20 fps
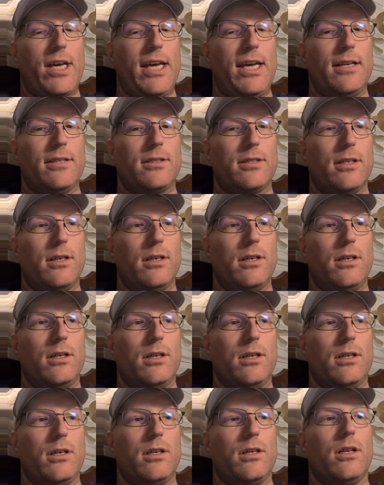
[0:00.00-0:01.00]
key is,
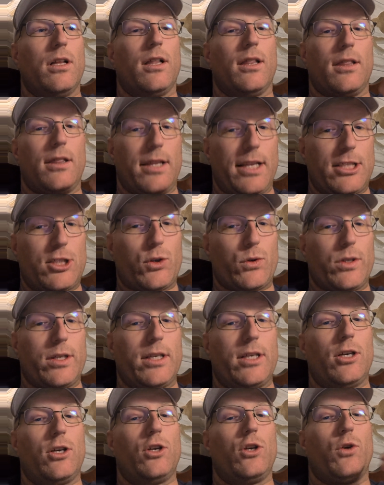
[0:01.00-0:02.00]

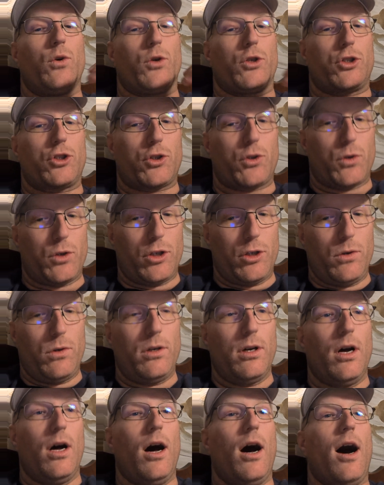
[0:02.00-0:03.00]
literally you're
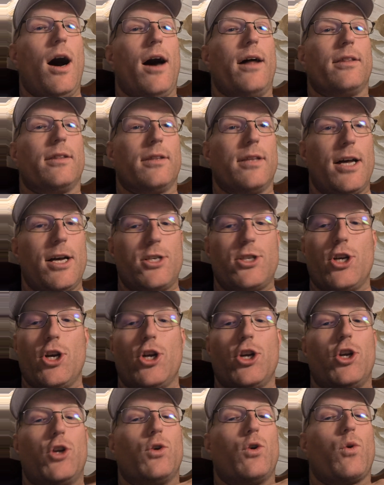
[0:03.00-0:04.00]
screwed, unless
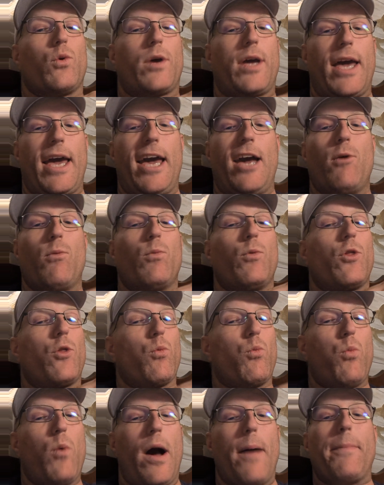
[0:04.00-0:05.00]
you're okay with
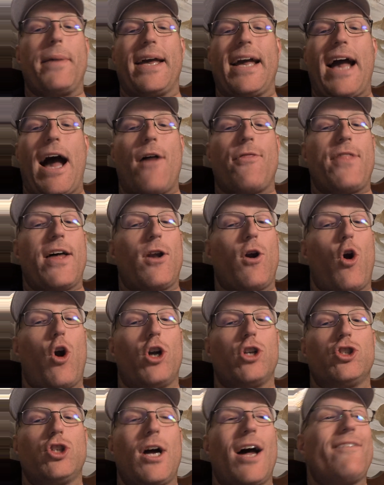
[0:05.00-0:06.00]
wiping out that
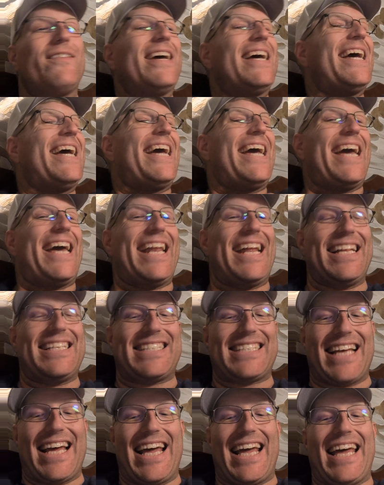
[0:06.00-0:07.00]
hard drive in
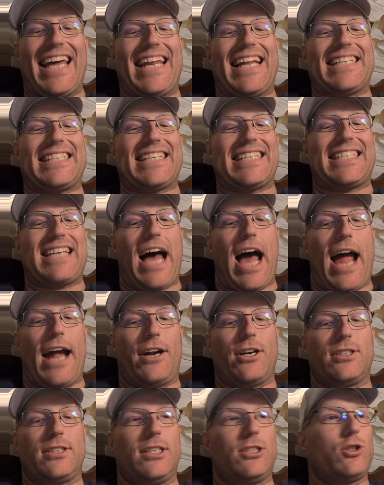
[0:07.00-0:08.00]
its
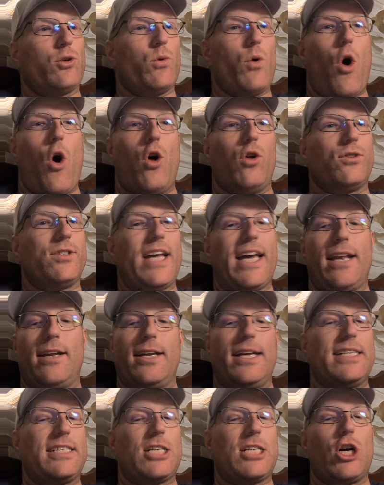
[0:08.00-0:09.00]
entirety, so all
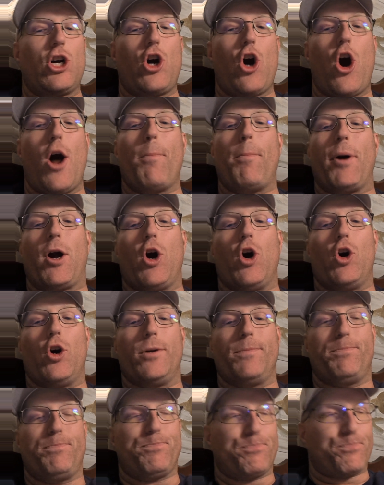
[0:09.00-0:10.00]
data is gone pecan.